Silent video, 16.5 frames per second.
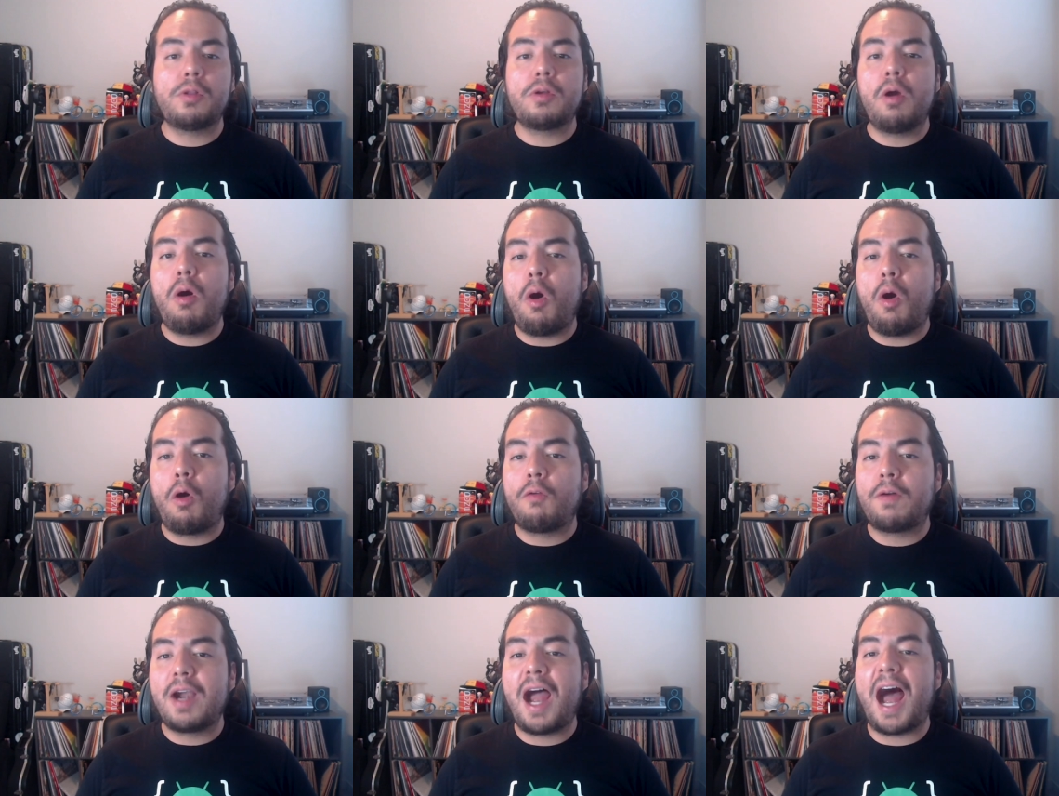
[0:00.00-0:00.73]
go
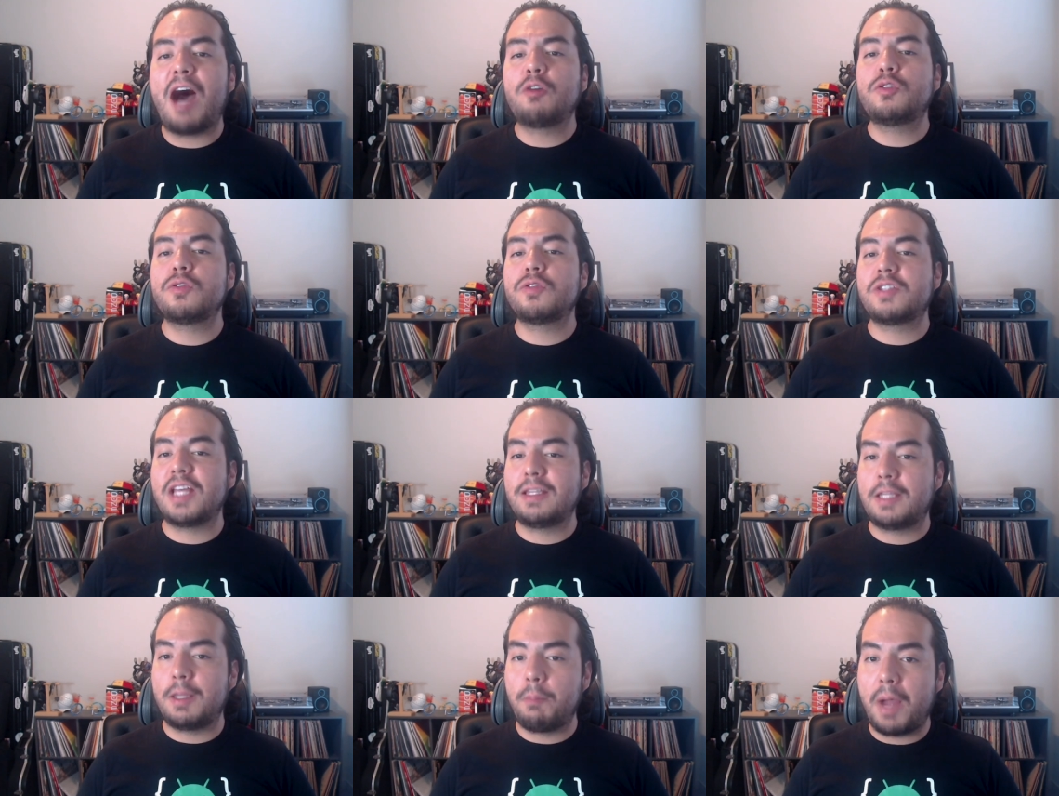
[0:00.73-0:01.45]
over how to
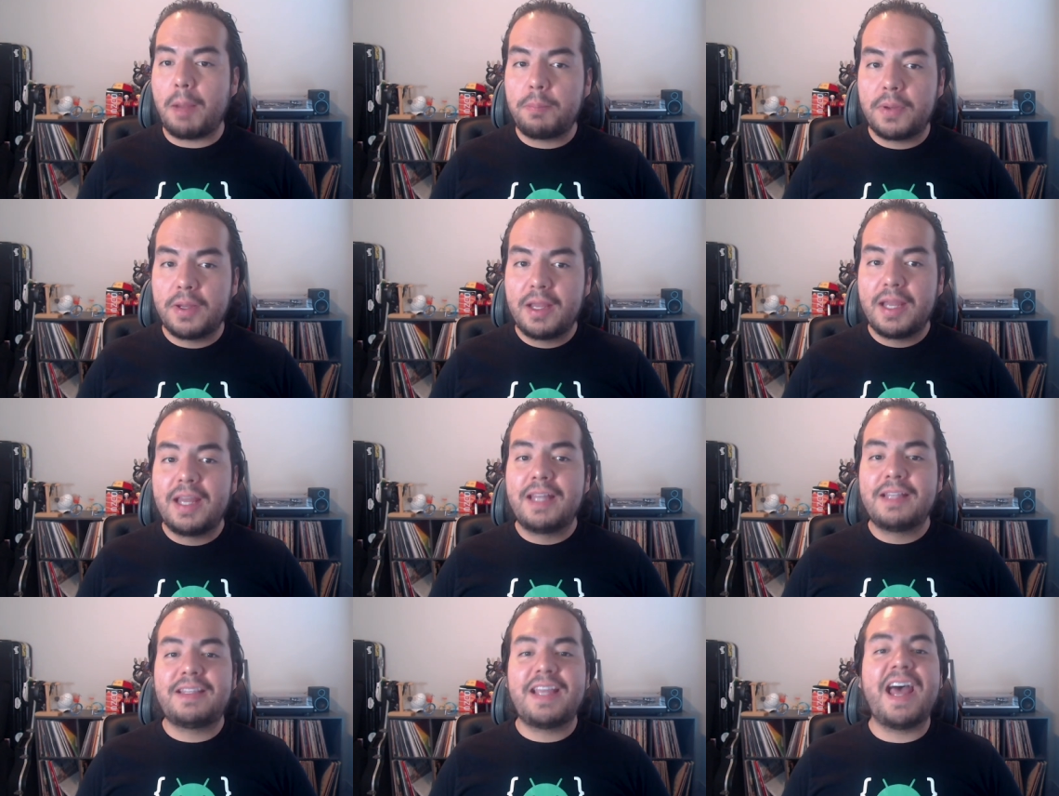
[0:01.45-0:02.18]
set them up
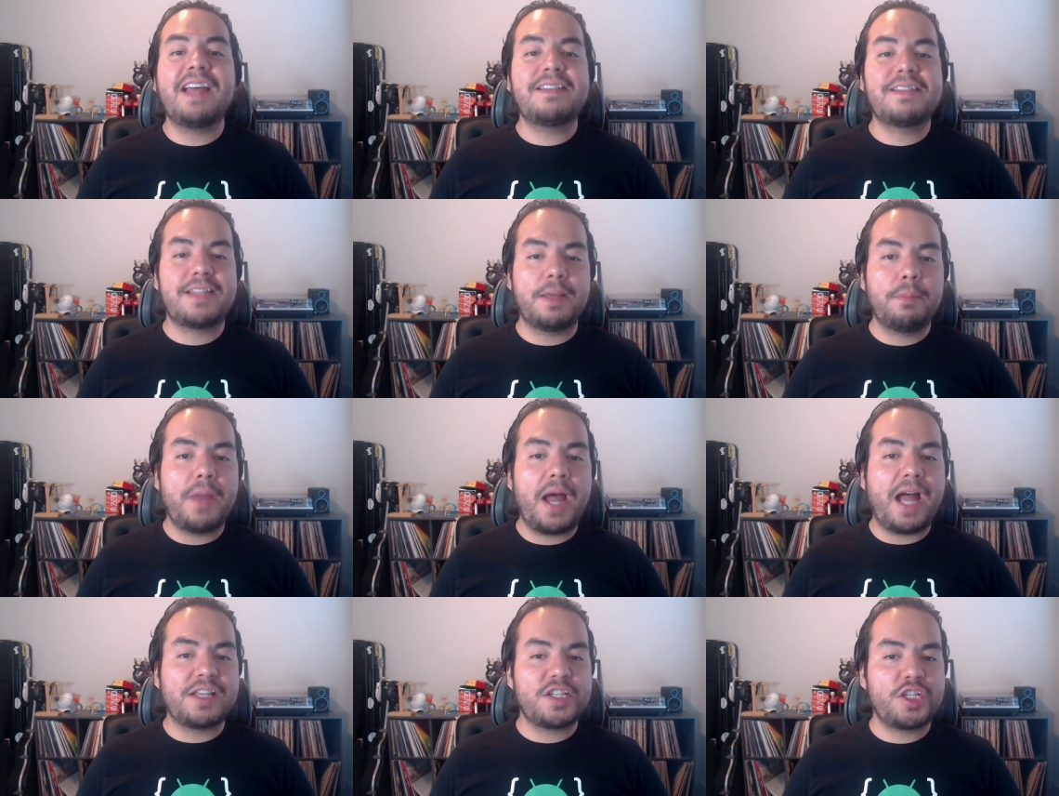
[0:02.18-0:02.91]
Test them
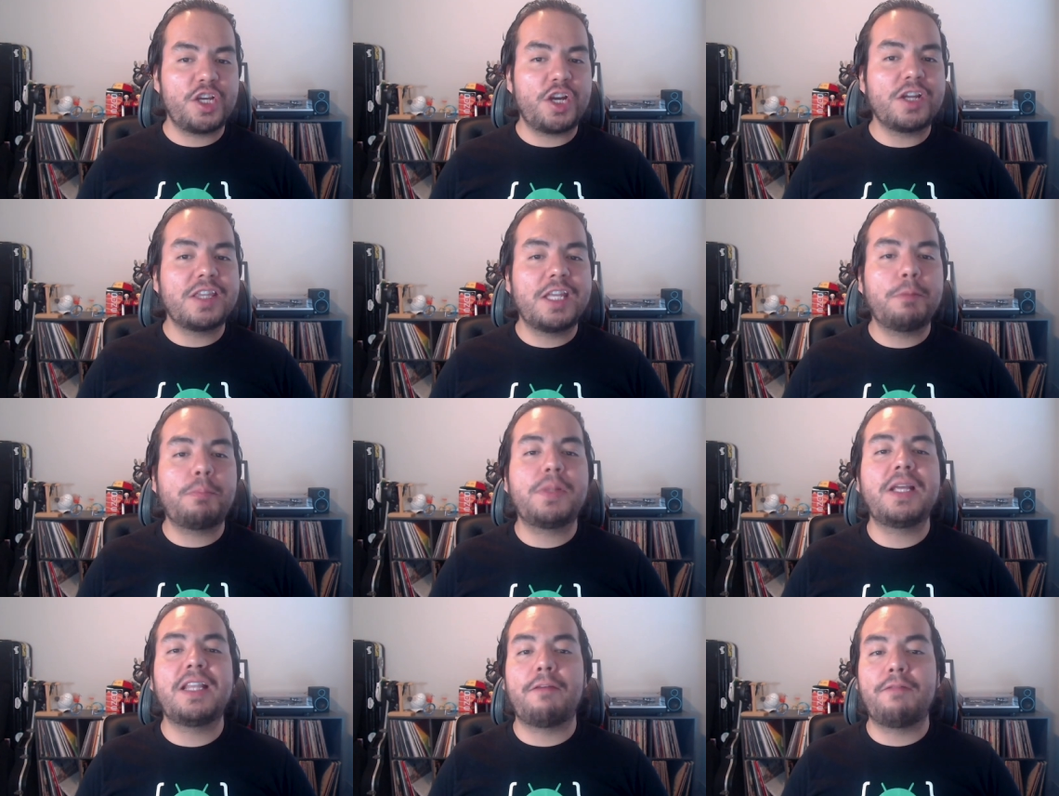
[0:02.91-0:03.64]
and share
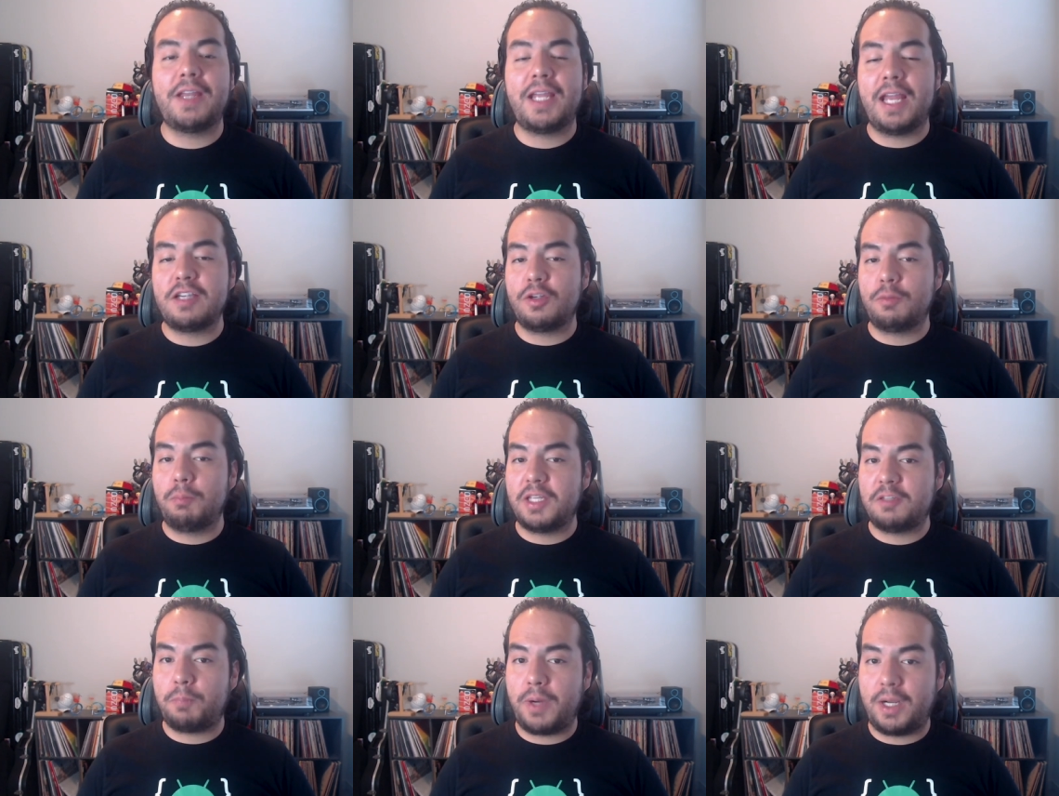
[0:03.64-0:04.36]
DeepLink navigation
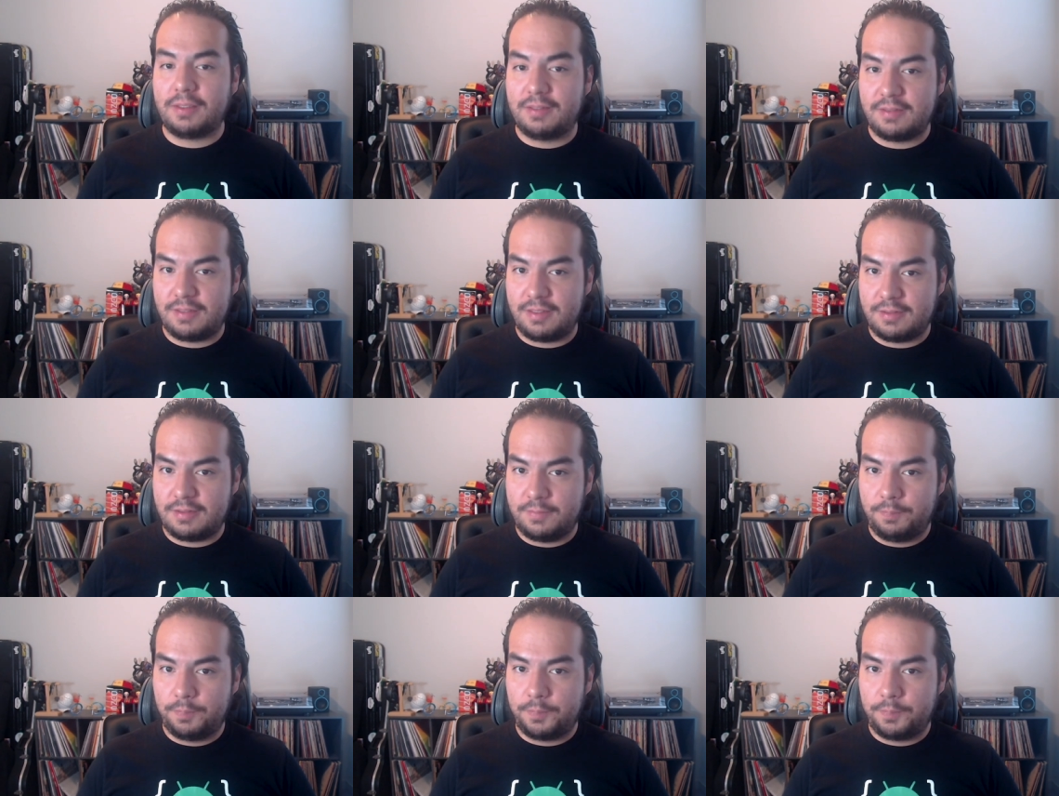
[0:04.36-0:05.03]
best practices.